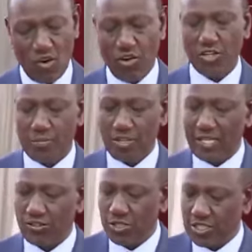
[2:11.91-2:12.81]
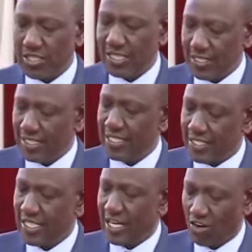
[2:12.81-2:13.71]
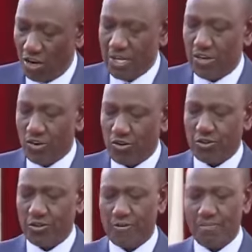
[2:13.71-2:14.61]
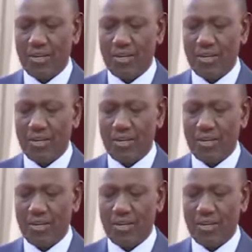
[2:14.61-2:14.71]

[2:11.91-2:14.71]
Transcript: contributed to it, its economic growth,